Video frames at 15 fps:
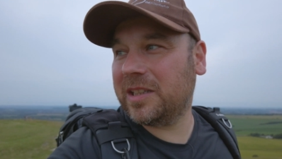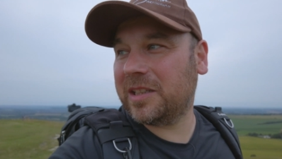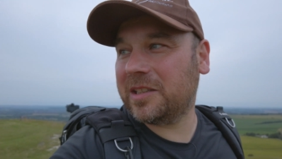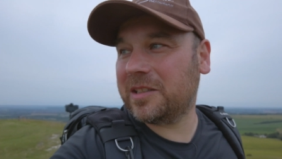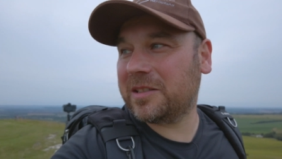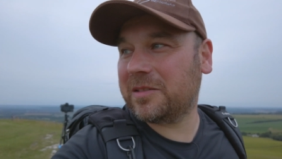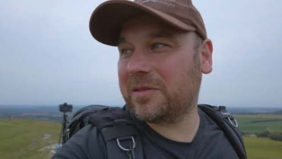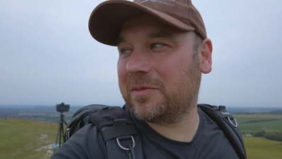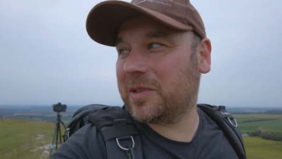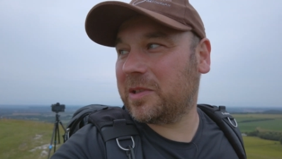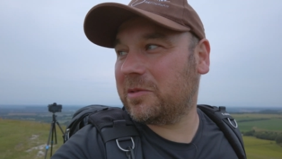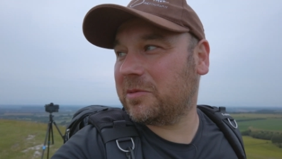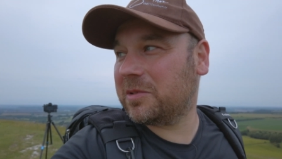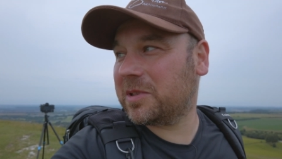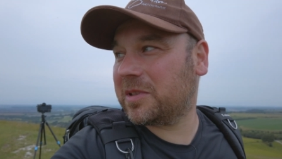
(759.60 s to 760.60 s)
it
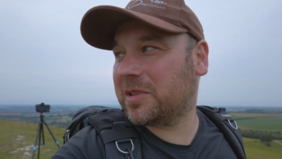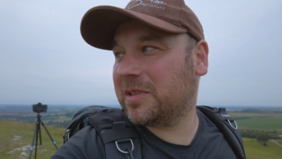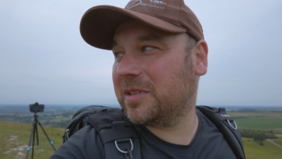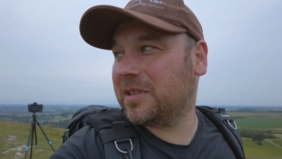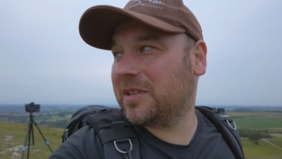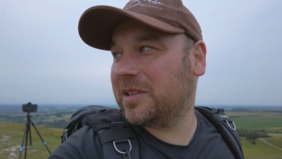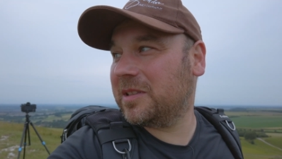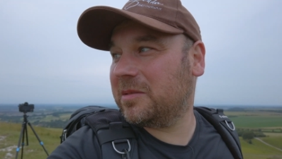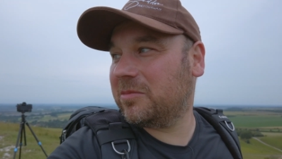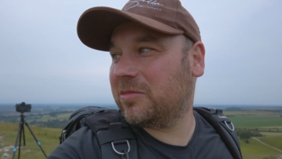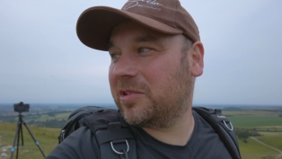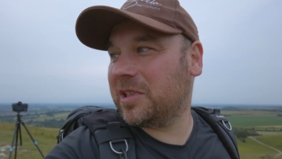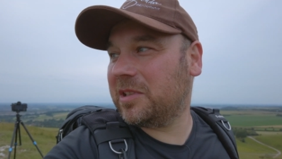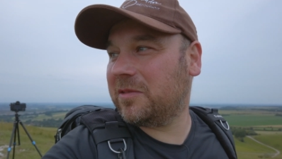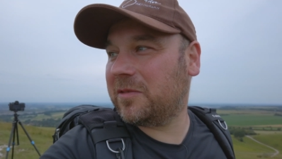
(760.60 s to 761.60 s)
feels
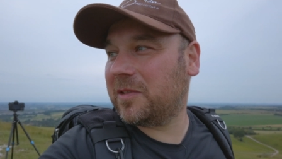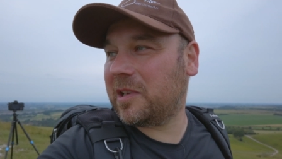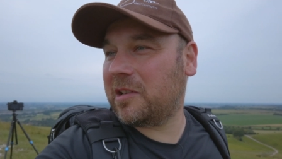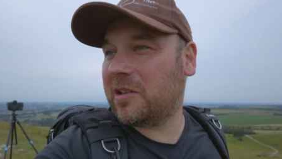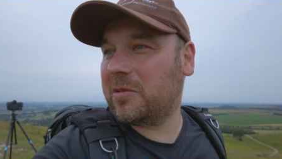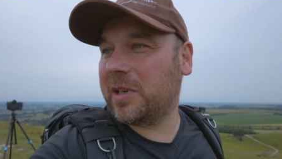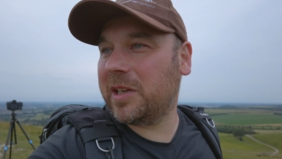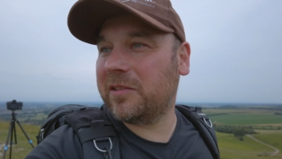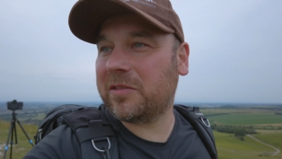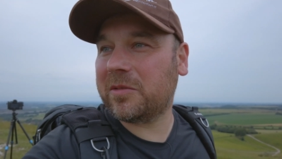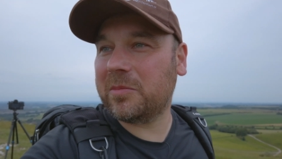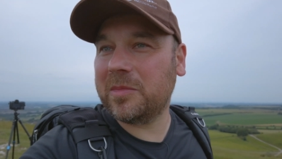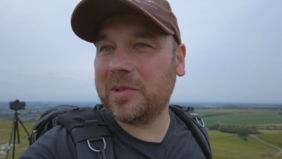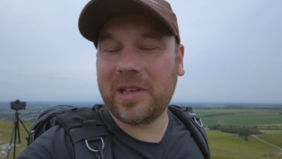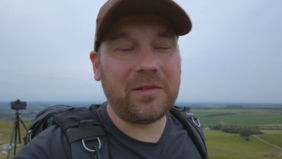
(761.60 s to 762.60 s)
pretty far away
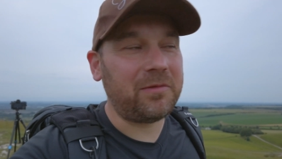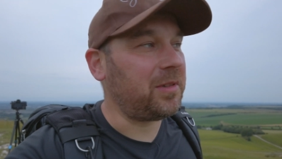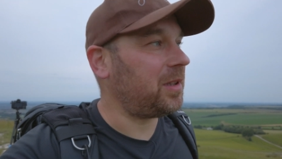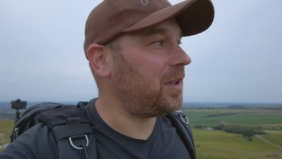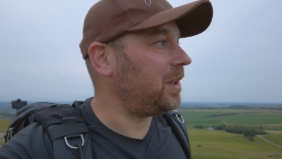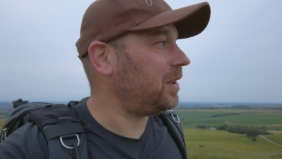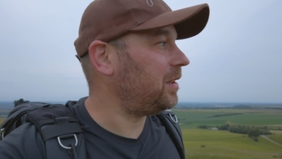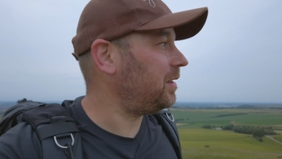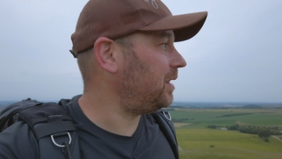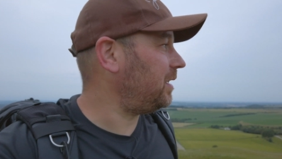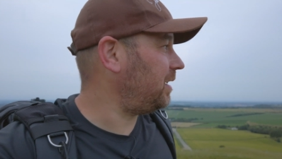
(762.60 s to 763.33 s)
from everything,